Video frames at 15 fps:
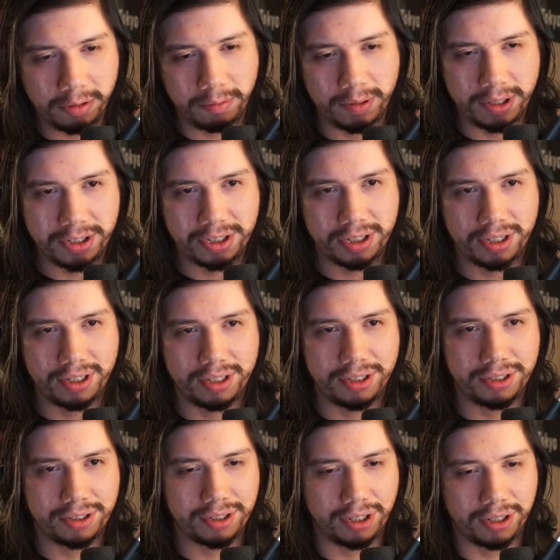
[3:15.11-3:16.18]
which
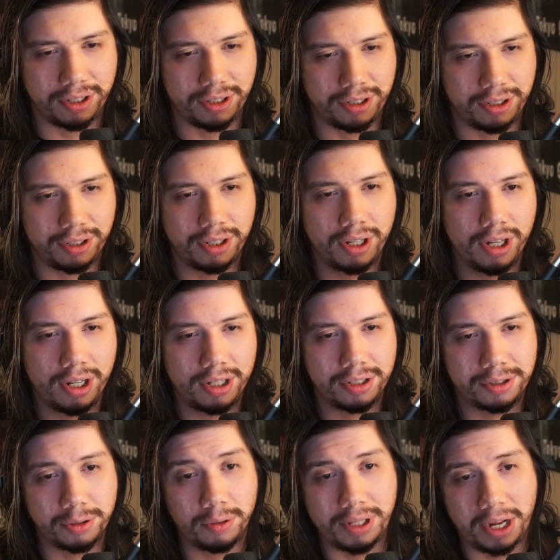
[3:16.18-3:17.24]
is
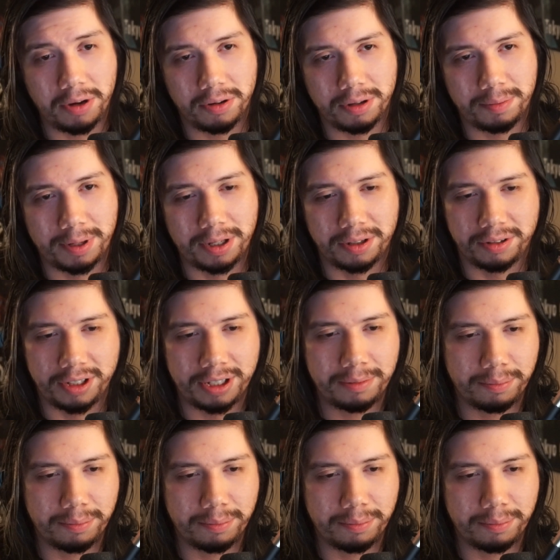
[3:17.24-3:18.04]
sold out apparently,